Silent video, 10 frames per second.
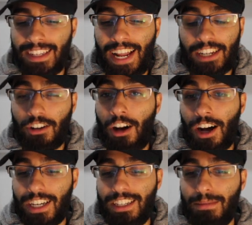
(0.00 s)
an actual
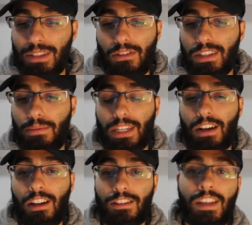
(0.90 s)
hockey team associated with the
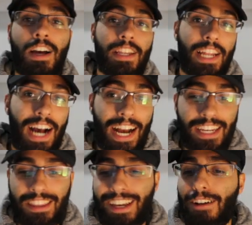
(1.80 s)
colors that I
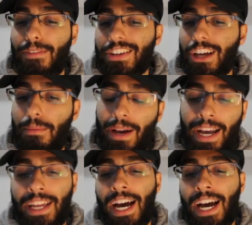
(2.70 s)
can think of at the top of my head.